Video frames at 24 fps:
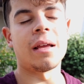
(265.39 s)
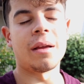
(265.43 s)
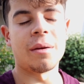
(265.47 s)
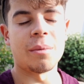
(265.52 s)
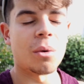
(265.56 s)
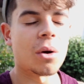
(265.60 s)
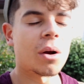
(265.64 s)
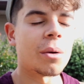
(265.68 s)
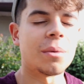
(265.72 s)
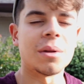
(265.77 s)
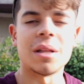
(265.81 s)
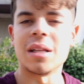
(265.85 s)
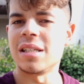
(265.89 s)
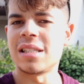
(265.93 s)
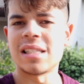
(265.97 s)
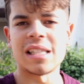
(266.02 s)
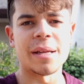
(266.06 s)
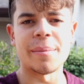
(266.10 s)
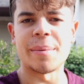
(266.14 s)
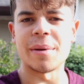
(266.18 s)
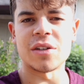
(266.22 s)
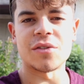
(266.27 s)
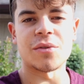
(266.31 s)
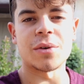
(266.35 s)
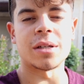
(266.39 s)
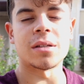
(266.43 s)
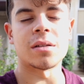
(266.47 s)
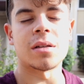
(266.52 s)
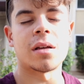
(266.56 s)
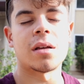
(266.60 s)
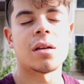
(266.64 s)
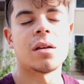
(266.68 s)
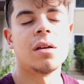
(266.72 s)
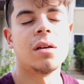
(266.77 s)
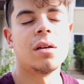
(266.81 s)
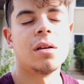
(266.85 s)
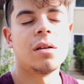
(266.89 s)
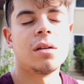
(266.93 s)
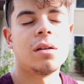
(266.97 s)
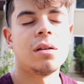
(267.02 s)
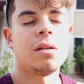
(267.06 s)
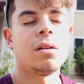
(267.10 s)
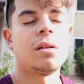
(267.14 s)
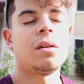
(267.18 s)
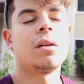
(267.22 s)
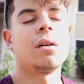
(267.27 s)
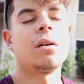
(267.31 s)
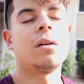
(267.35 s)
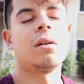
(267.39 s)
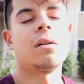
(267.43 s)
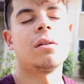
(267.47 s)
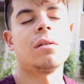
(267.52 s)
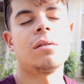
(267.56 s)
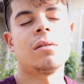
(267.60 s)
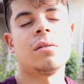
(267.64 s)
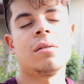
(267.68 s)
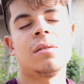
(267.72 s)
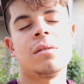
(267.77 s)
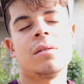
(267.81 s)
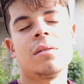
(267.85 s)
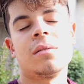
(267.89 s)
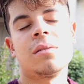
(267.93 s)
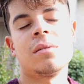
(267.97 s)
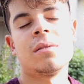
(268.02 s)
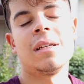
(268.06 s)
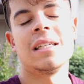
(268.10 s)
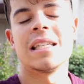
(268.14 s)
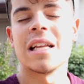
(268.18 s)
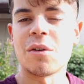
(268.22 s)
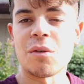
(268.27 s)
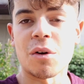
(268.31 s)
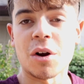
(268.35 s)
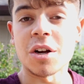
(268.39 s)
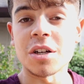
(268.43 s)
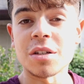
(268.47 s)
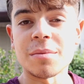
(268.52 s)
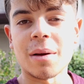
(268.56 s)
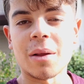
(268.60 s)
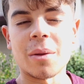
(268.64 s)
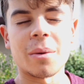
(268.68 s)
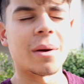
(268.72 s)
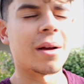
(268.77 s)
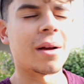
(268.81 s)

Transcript: He woke up with his sleepiest voice, he's like, yeah. He's at Rutgers, by the